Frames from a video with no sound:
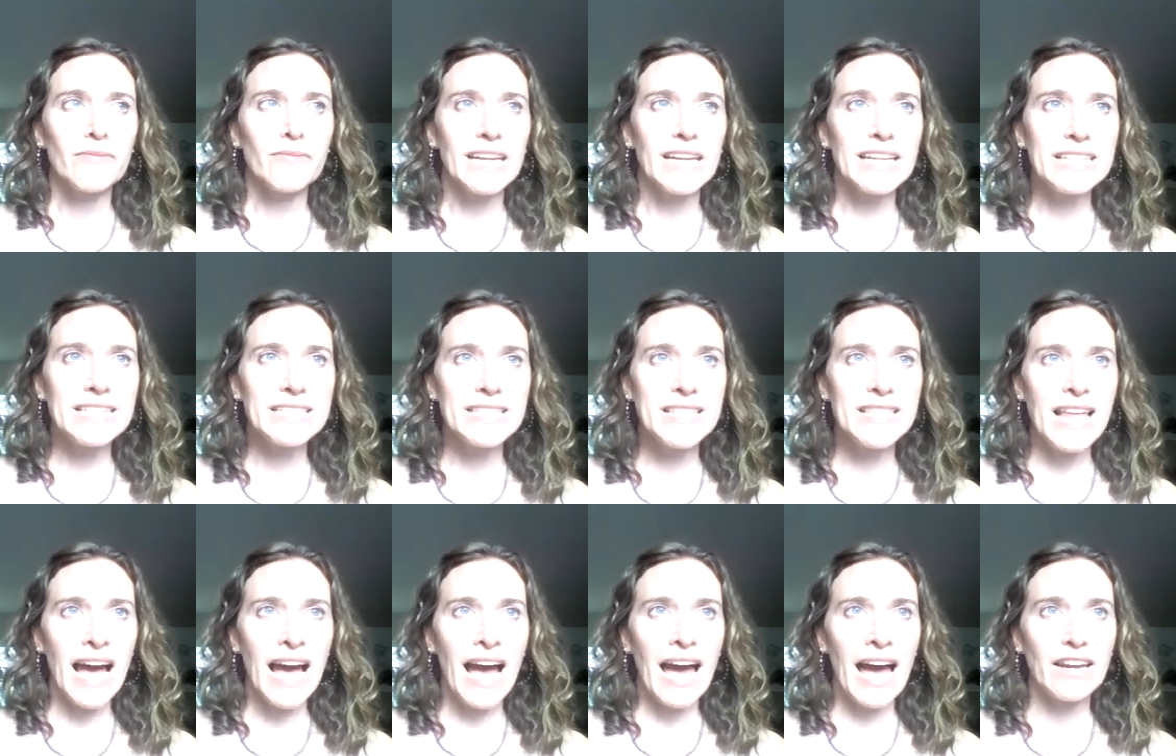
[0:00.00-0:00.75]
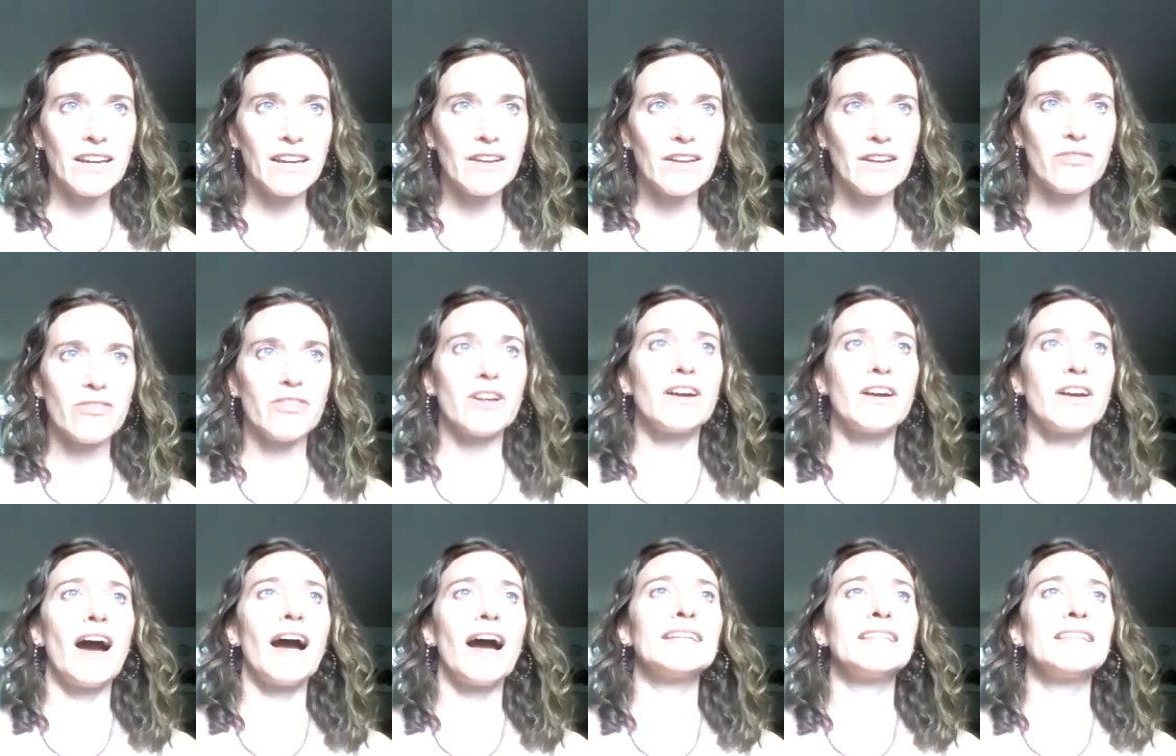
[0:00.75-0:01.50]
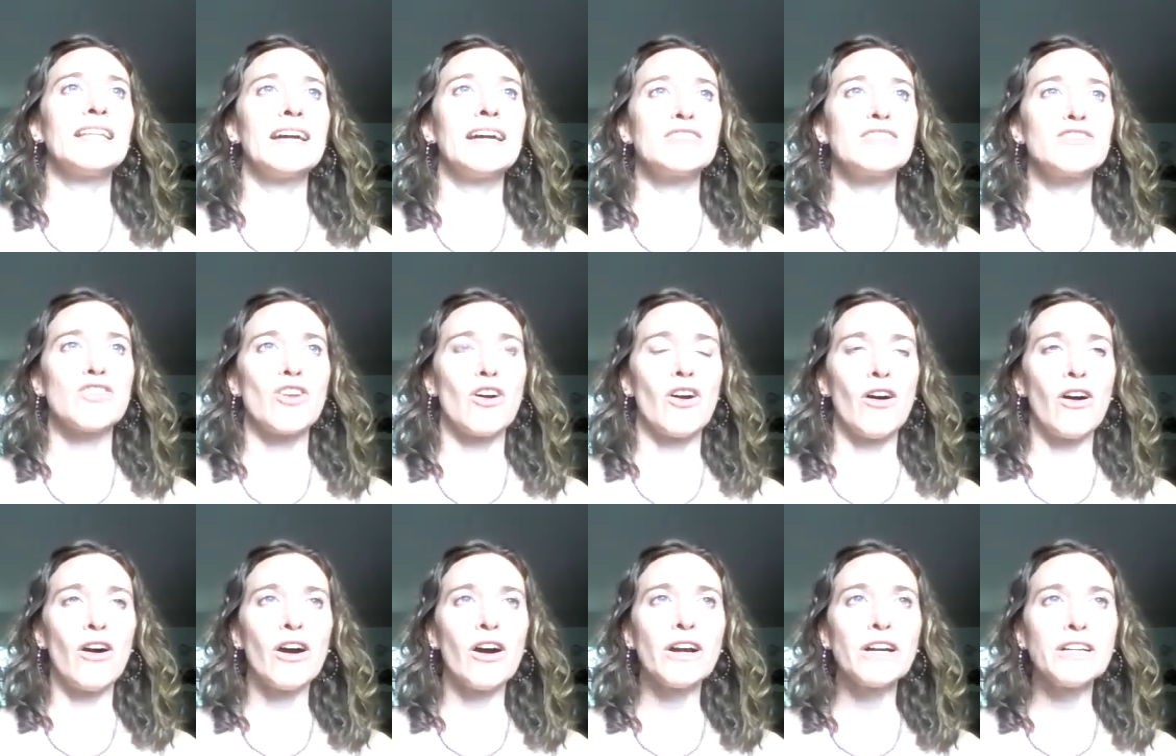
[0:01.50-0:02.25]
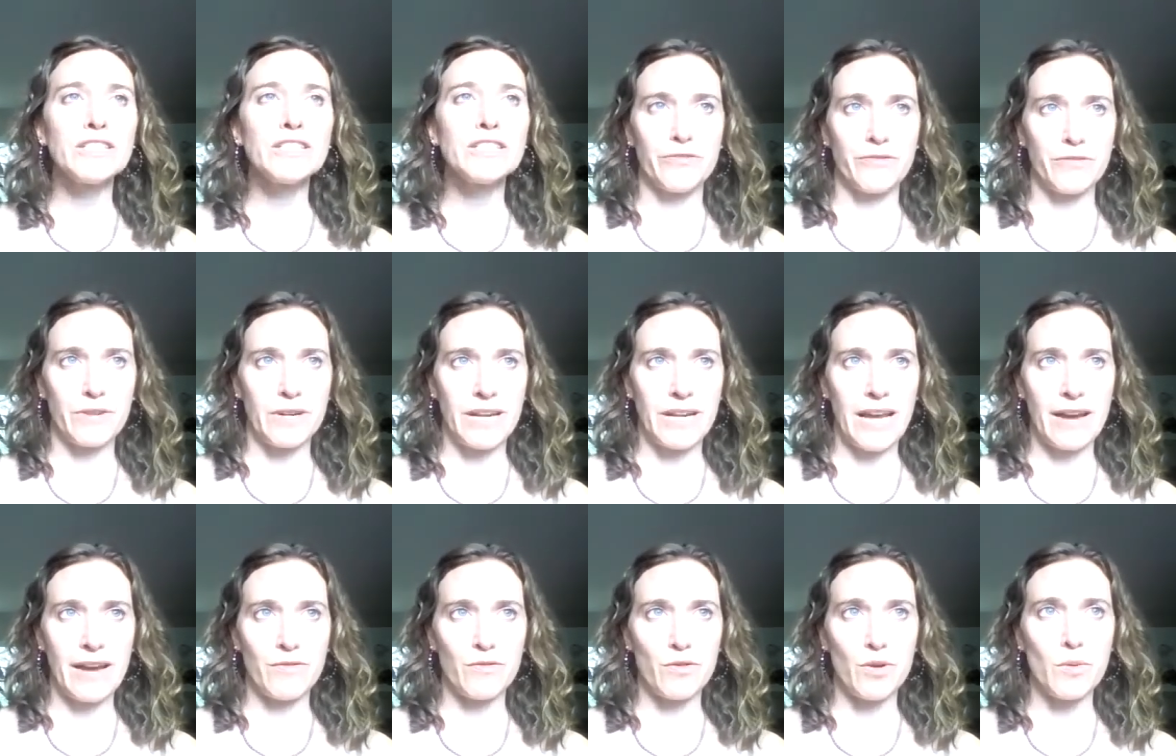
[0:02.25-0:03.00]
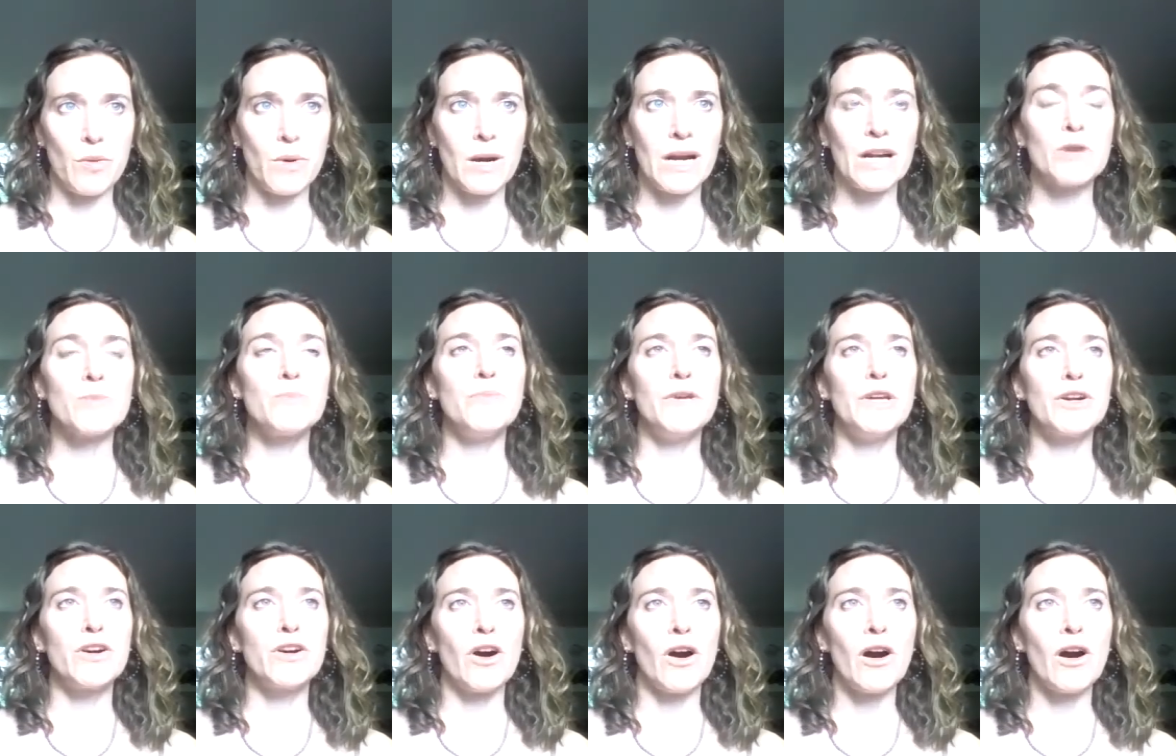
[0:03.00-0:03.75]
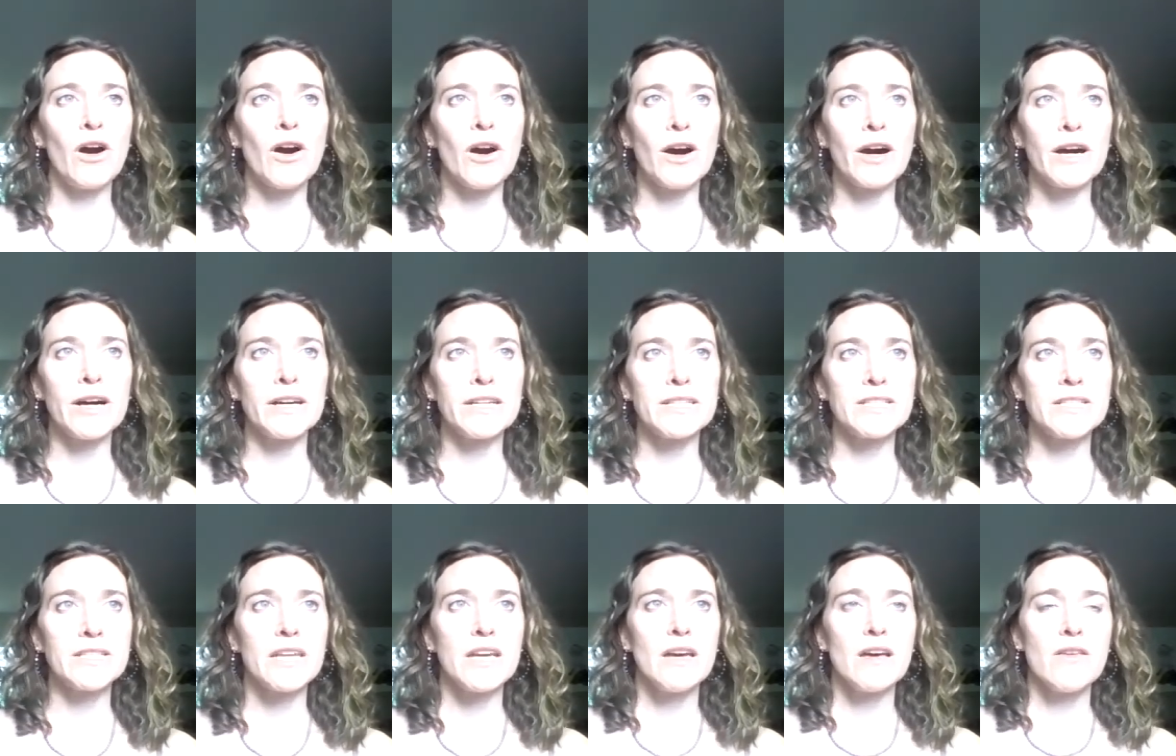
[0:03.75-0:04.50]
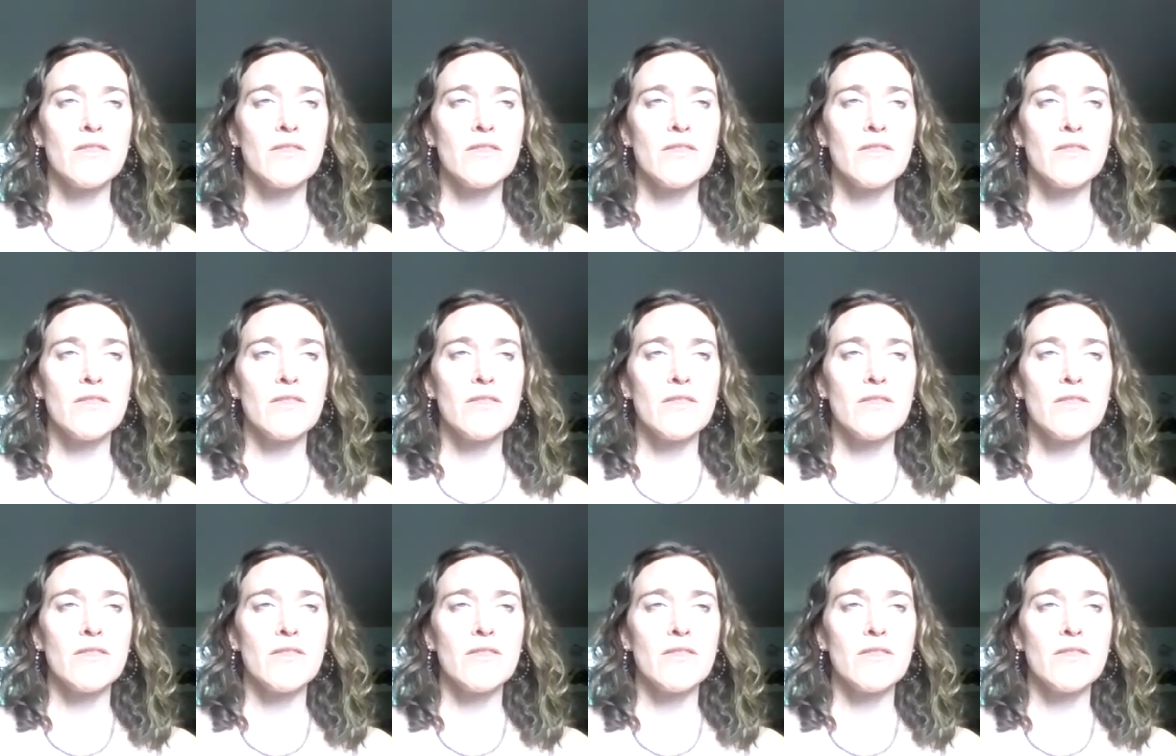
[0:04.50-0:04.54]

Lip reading: is that the guidelines are different everywhere because